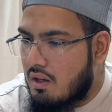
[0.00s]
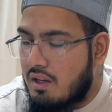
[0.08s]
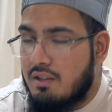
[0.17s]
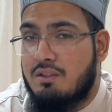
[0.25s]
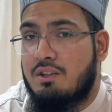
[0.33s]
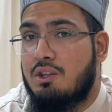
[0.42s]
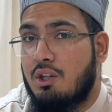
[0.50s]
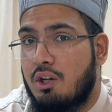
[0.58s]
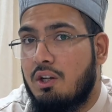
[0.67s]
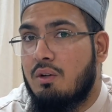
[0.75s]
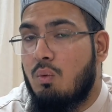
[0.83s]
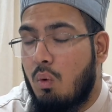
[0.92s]
His
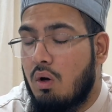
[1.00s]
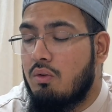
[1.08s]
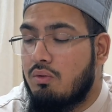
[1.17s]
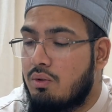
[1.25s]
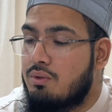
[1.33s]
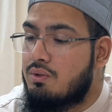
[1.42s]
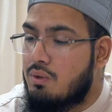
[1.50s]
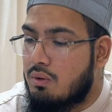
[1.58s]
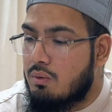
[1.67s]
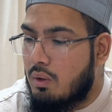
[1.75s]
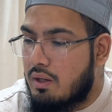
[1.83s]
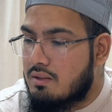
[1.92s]
third well-known student
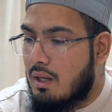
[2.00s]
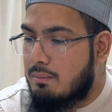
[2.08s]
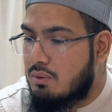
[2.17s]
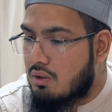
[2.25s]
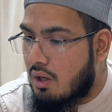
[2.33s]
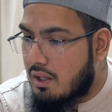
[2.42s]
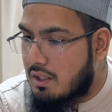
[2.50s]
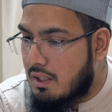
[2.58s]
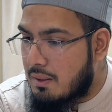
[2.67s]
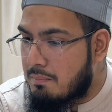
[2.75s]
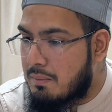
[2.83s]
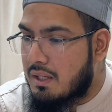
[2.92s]
was Abdul
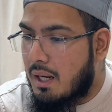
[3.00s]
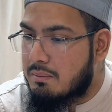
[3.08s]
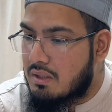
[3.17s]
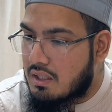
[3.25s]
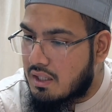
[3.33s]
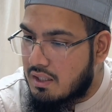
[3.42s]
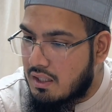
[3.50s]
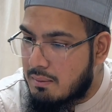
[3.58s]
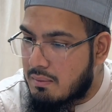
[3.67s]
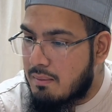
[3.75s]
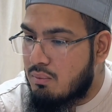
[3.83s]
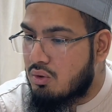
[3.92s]
Rahim bin Abdul Karim
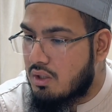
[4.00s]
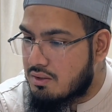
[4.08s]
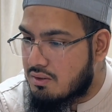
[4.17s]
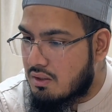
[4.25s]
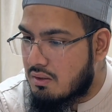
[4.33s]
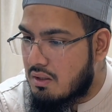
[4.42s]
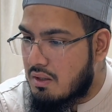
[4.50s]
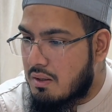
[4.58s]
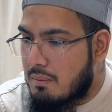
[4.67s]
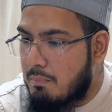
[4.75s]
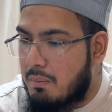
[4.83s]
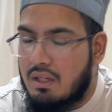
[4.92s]
Abu Nasr
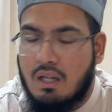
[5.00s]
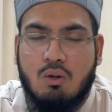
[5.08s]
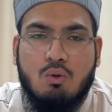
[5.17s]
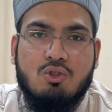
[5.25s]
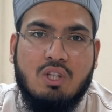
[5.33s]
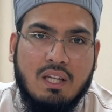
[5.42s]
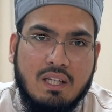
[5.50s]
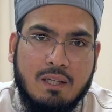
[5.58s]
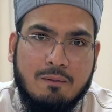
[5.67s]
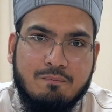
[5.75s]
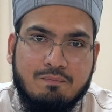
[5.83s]
bin al-Qushayri.